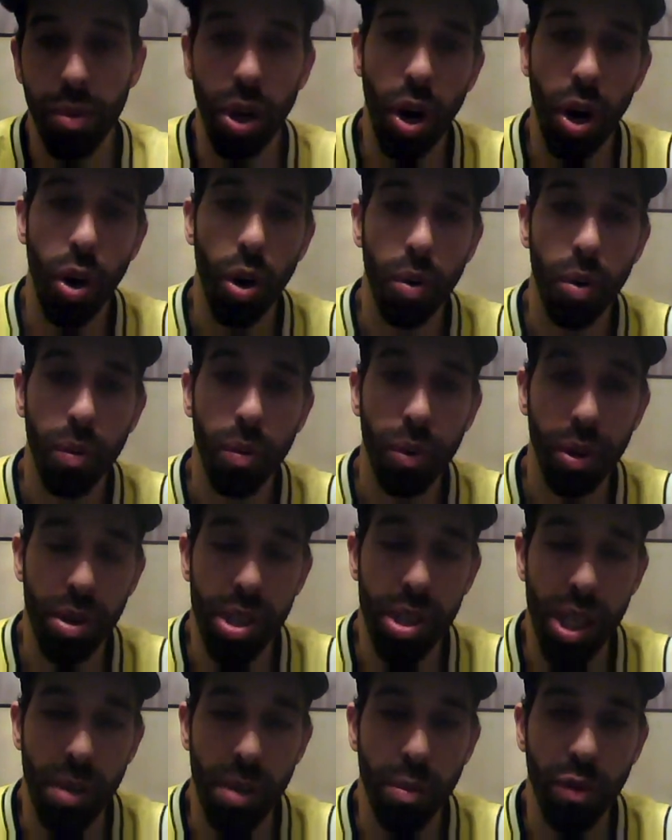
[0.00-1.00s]
No,
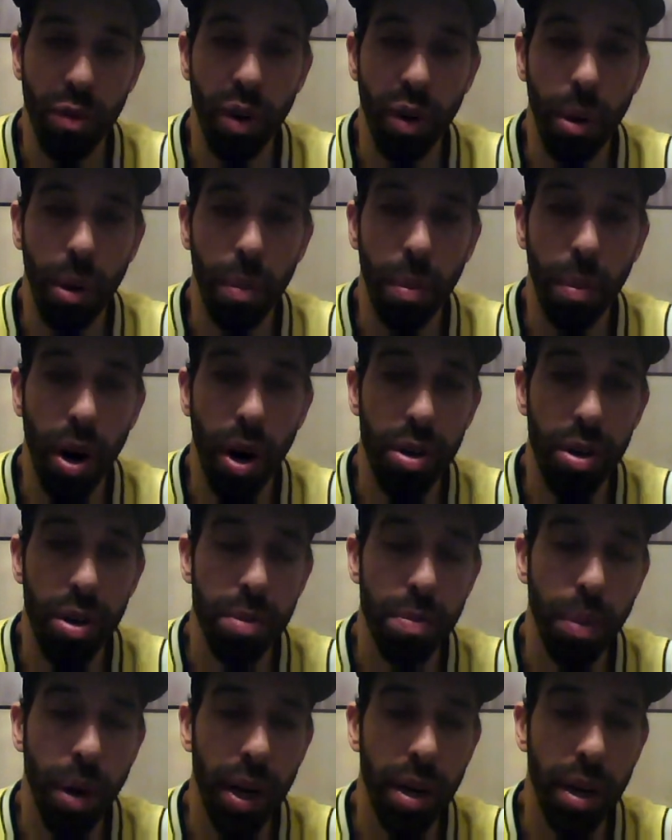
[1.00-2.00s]
there's some of all
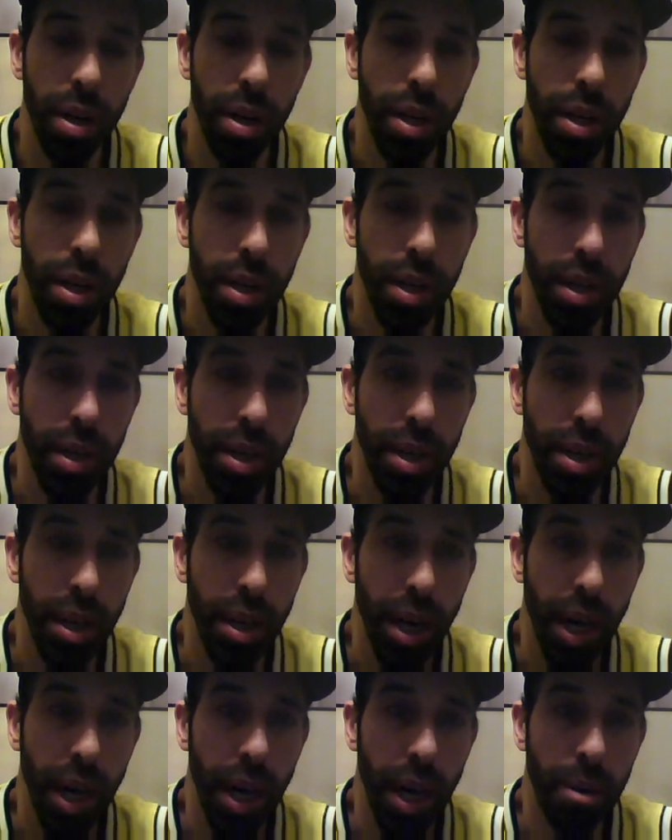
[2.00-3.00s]
parts, but
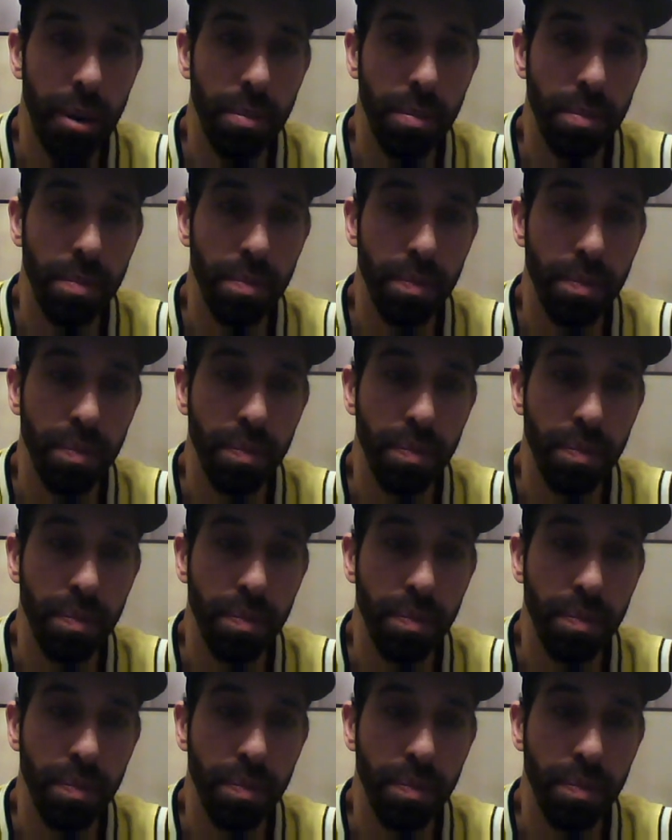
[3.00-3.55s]
um,